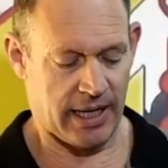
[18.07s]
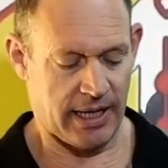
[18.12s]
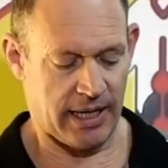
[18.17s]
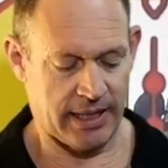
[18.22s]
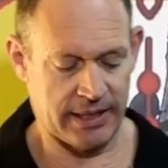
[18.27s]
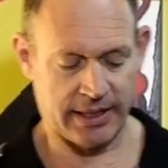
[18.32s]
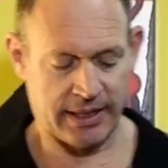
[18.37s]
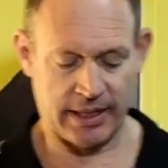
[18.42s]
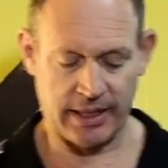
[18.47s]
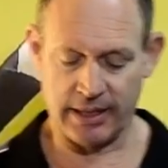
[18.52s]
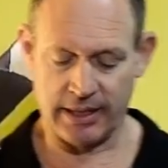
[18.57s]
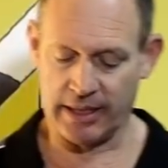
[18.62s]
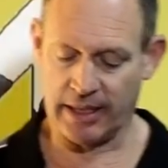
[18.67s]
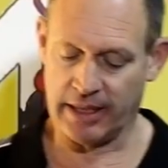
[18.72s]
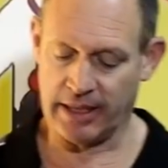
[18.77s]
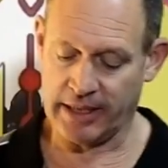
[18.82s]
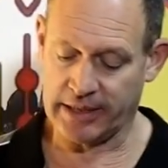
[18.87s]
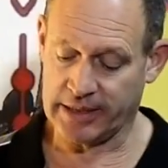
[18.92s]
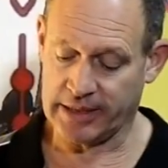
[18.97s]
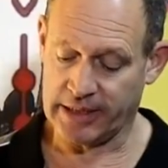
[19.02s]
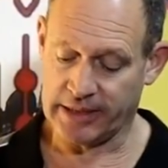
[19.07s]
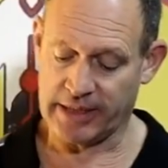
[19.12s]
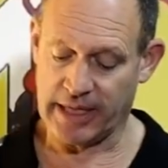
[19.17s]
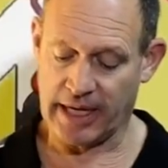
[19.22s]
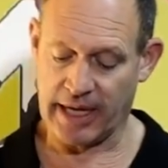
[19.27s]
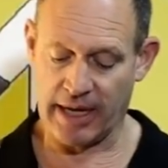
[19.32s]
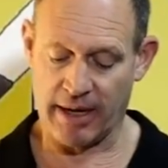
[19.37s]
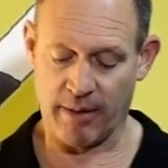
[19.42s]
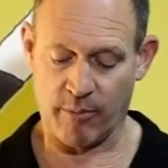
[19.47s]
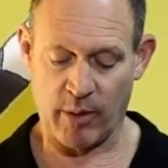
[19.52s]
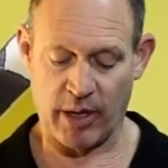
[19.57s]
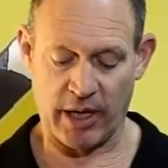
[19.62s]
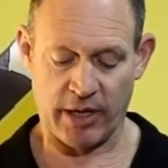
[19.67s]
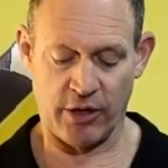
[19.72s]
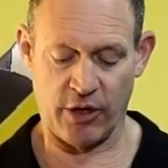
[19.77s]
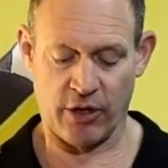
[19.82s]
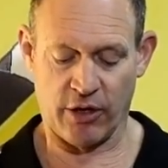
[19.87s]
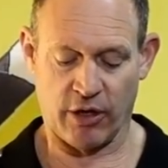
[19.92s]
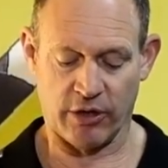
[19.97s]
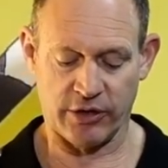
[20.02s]
Listen, this is a
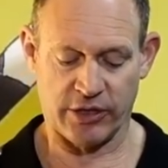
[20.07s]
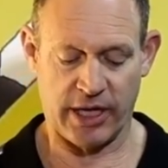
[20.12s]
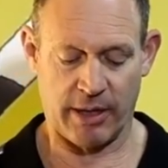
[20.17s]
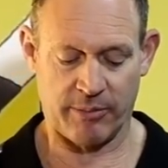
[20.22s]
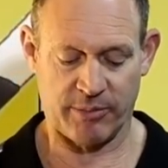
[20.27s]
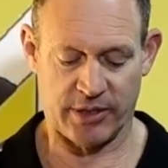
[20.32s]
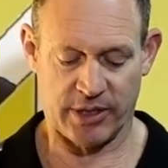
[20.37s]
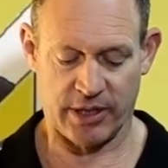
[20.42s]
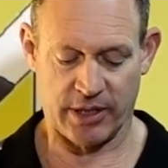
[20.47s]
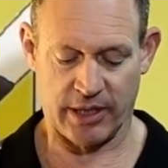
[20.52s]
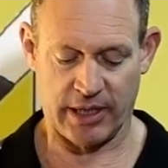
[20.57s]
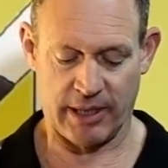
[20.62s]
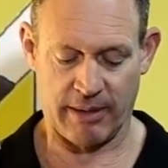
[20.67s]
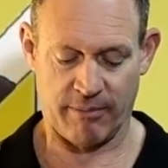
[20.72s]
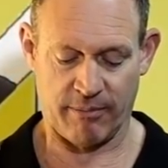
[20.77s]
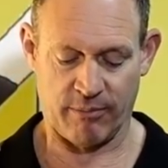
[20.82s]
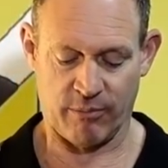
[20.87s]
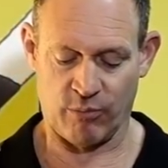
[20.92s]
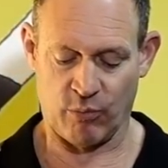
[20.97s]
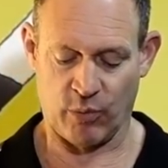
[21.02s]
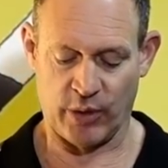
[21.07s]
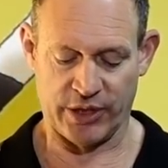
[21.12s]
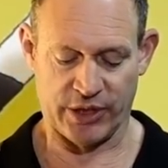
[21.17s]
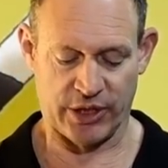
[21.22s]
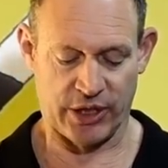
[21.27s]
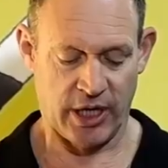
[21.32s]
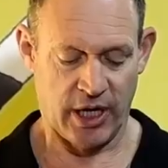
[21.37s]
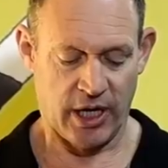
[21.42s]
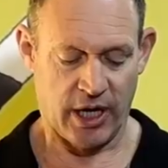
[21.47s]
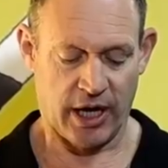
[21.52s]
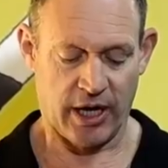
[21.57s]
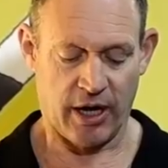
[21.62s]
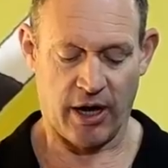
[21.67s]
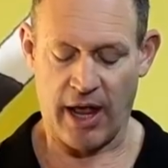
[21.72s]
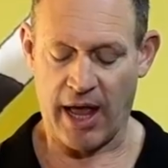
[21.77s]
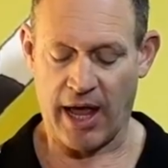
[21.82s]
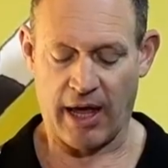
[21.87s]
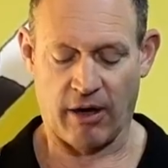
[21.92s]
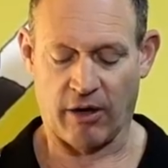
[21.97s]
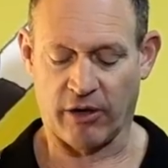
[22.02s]
new concept, which I don't
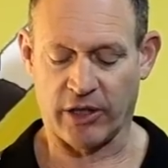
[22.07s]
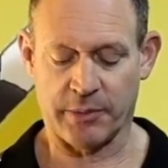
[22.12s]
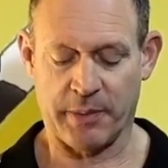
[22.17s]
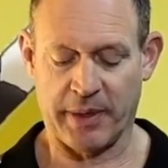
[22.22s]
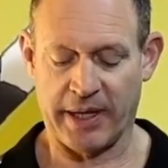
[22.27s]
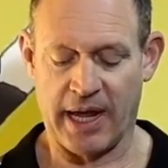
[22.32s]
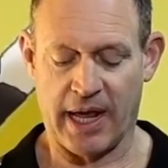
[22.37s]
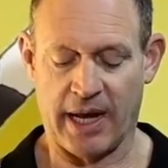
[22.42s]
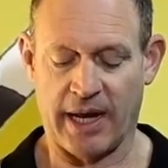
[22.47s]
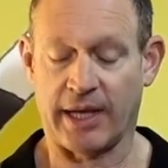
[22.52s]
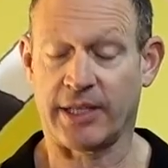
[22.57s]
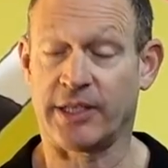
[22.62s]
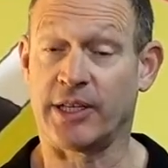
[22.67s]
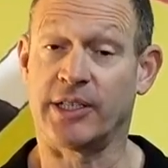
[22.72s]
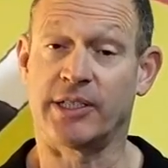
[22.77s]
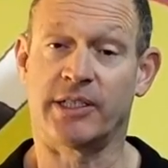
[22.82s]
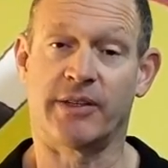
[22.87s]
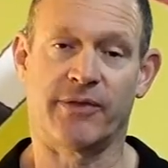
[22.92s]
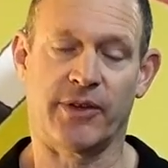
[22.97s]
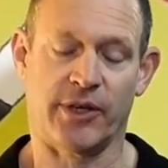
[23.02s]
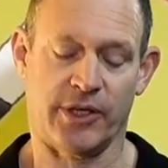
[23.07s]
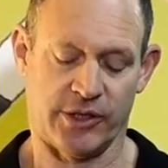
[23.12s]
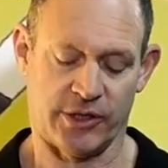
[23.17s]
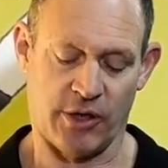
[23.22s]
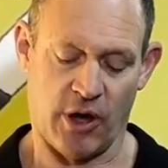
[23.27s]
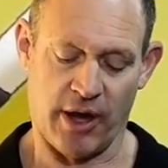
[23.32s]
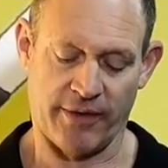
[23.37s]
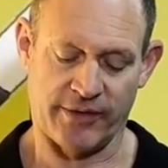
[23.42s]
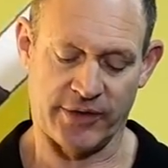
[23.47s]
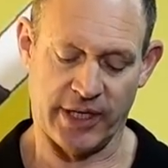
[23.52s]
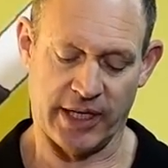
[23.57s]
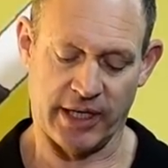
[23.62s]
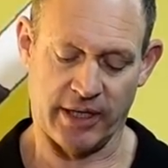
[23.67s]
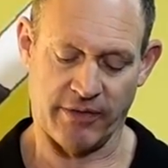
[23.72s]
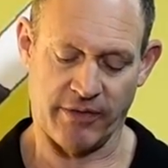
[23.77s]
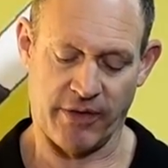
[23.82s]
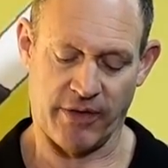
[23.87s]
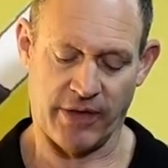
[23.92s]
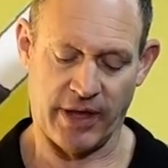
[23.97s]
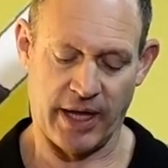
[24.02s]
know how long it's been out. Actually, it's the first I've seen
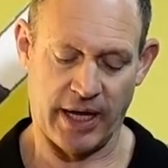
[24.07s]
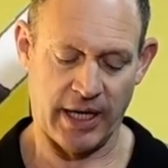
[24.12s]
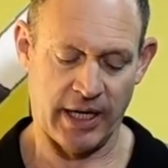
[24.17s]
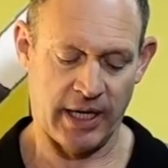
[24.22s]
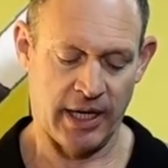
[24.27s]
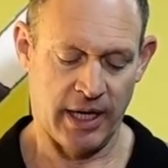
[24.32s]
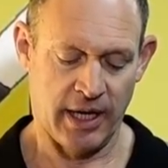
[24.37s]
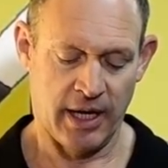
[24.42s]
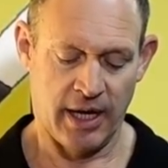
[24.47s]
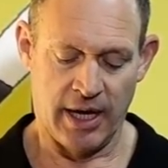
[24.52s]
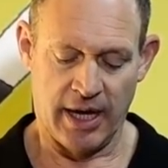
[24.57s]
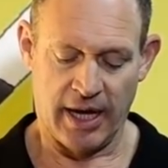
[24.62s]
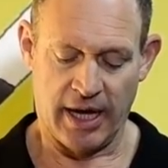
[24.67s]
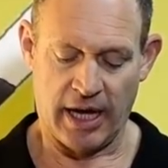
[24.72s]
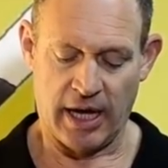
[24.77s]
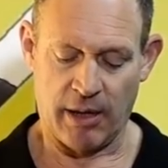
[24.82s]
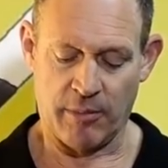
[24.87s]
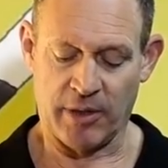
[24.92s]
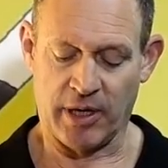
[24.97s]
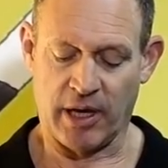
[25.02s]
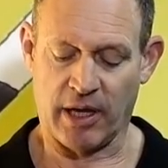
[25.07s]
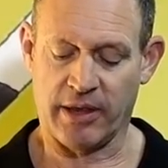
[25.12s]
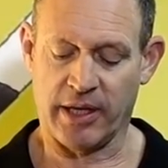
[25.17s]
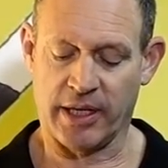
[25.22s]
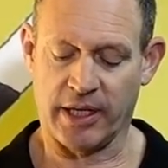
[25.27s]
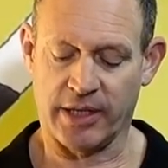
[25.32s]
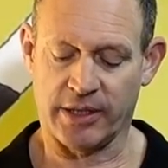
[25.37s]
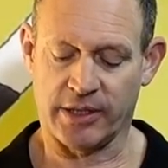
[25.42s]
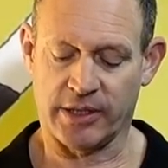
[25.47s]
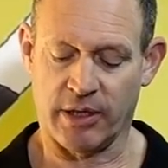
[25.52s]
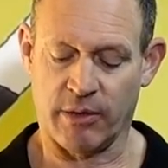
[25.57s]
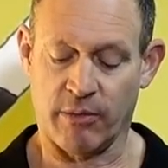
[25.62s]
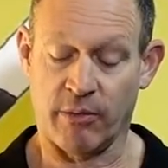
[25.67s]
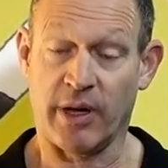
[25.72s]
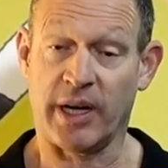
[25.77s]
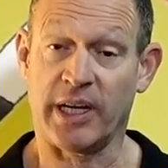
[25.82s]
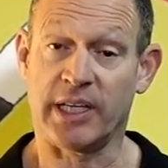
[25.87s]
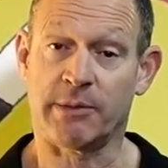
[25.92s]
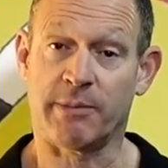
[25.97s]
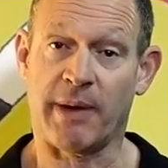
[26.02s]
of the thing, and I think it's a
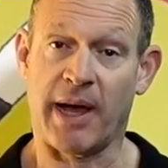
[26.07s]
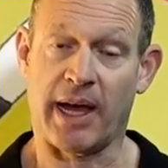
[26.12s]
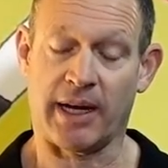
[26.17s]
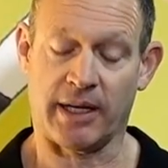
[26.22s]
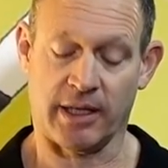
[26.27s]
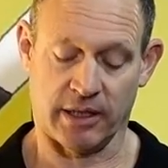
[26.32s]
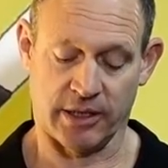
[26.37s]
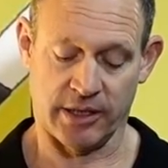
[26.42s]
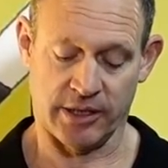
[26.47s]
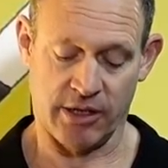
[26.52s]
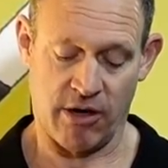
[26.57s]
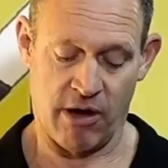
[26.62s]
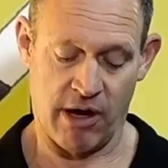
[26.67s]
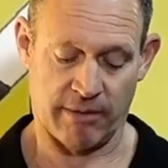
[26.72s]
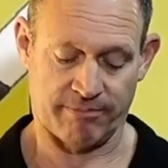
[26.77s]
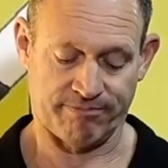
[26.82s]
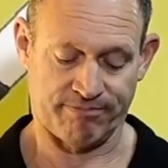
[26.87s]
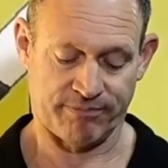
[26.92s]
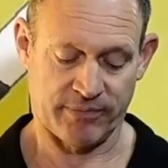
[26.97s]
really smart little design.